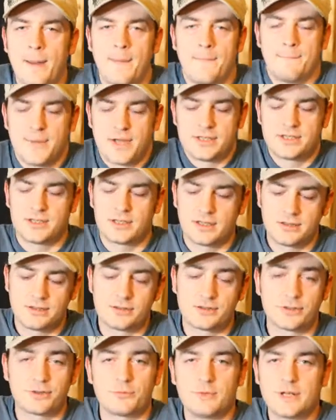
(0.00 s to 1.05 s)
basically
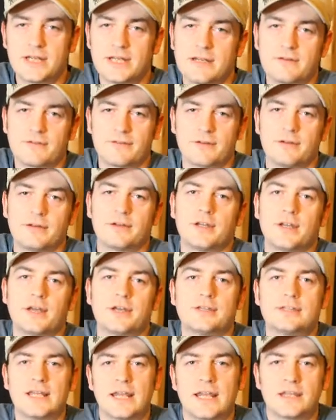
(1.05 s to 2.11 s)
there's three different
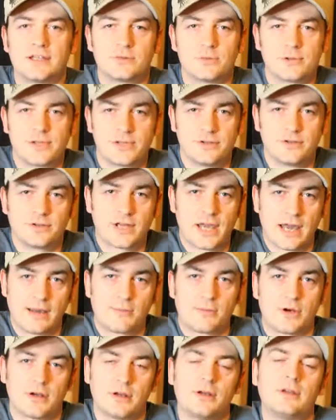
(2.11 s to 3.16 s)
settings within your
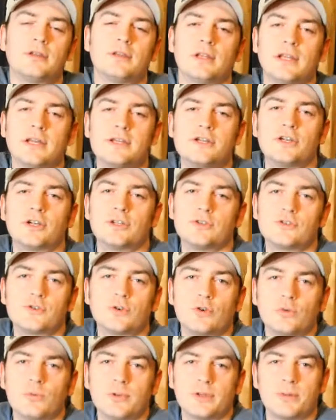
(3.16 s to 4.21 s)
camera that let you
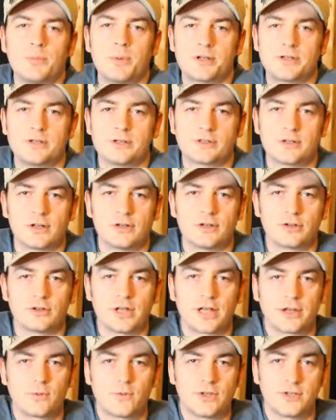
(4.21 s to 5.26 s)
control what the picture's going to look
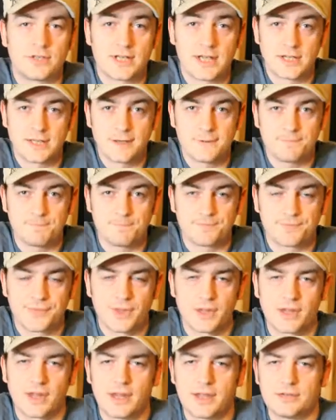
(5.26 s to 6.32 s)
like when you take it.
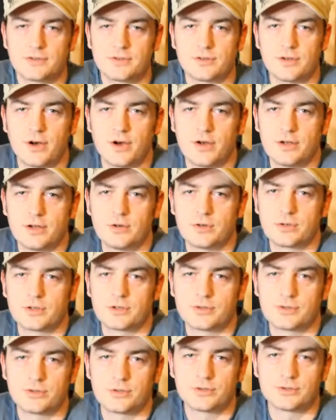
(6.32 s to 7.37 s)
And so the auto
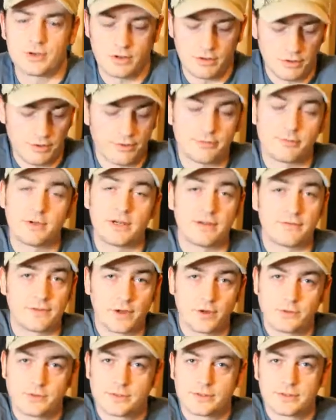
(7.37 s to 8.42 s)
controls all three of
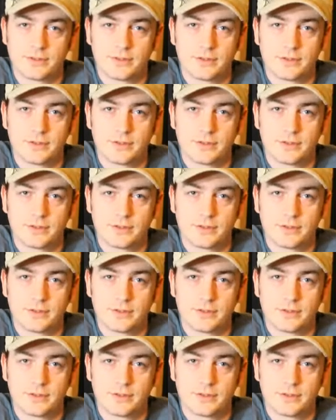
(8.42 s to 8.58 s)
those.